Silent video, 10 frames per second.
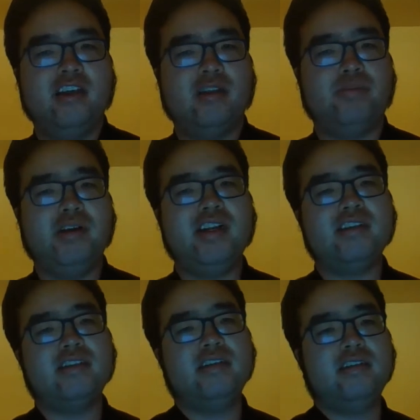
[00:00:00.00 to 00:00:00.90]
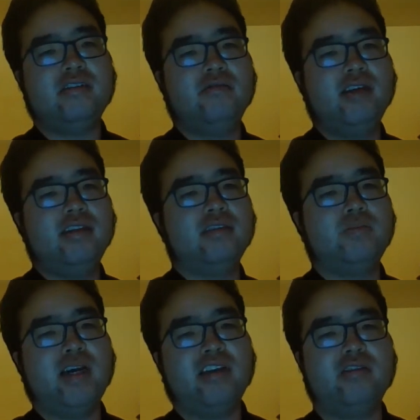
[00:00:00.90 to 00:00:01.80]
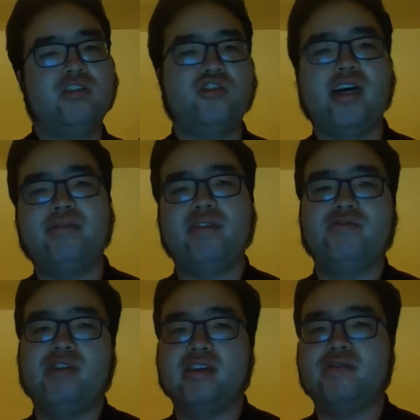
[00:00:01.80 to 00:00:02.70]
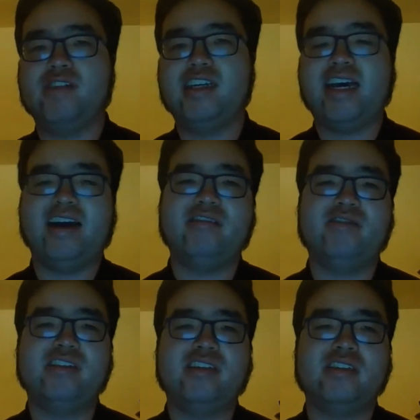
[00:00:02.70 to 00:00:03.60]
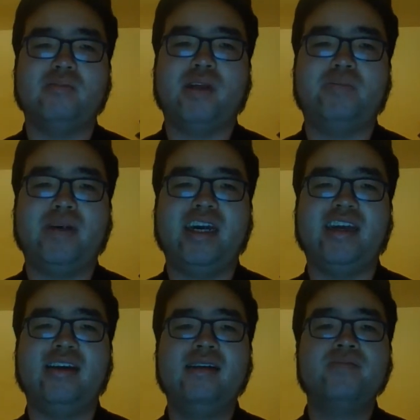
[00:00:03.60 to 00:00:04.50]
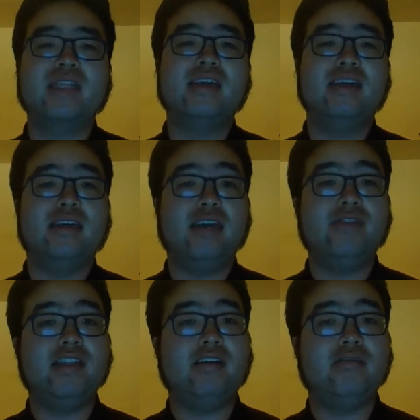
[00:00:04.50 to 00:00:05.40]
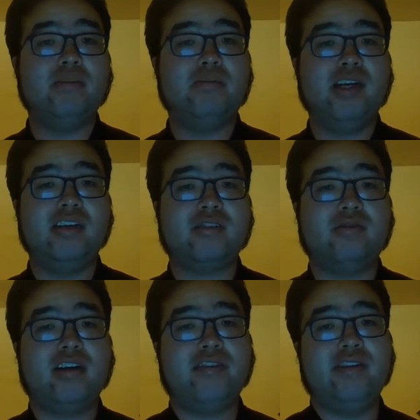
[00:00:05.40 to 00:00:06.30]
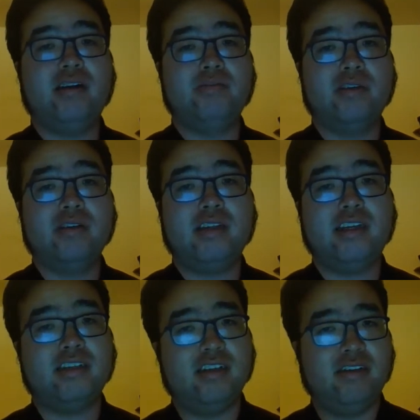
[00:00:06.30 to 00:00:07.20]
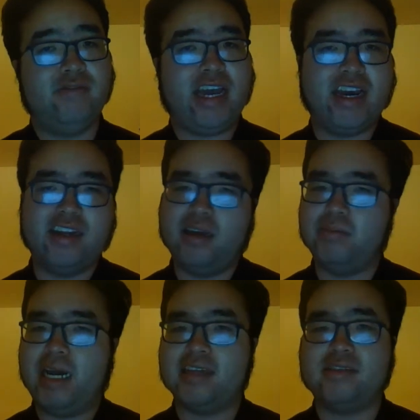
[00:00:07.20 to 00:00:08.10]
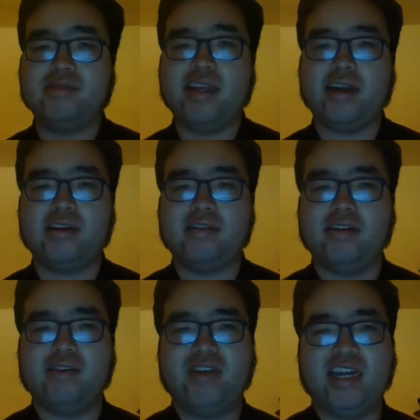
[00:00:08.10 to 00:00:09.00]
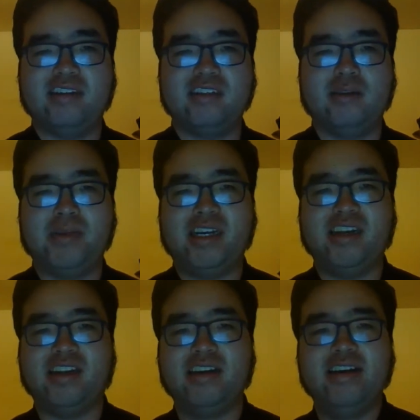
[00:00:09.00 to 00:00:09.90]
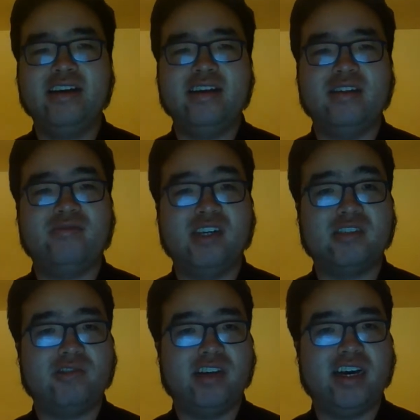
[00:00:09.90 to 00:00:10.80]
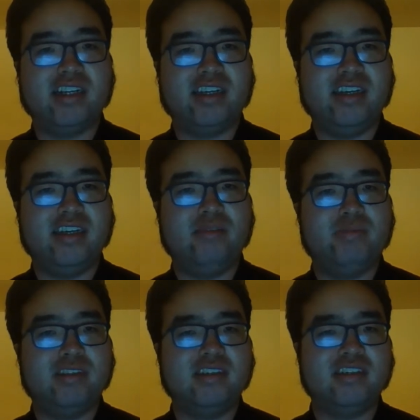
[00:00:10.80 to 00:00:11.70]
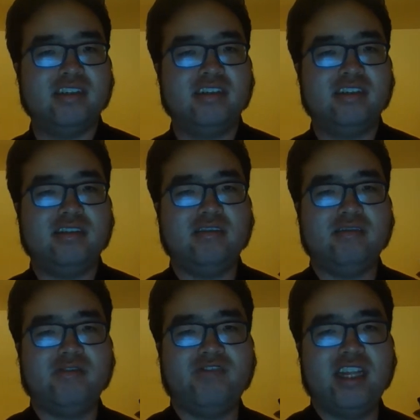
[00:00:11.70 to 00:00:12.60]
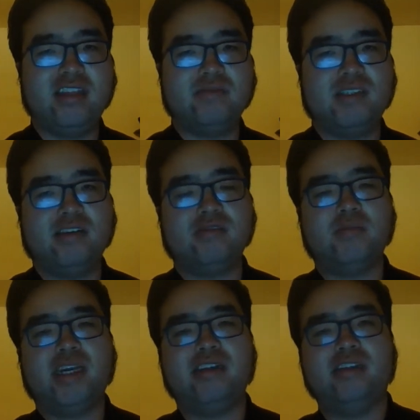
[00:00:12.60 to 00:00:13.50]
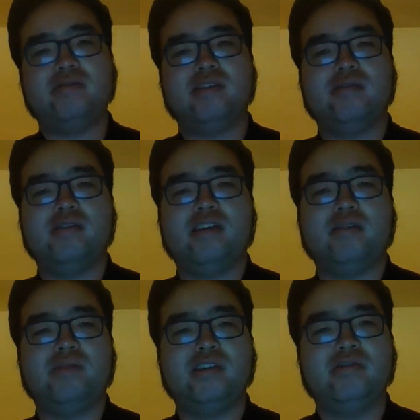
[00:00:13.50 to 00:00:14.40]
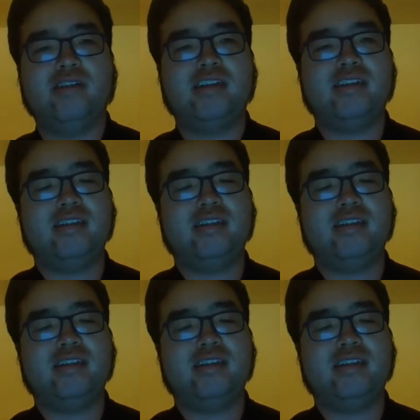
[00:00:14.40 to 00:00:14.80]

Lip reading: The British needed to win this battle and drive the French fleet out of the Chesapeake Bay. Even though the British were outnumbered, they should have had a massive tactical advantage in the beginning. The French were not in position to defend themselves, making them susceptible to an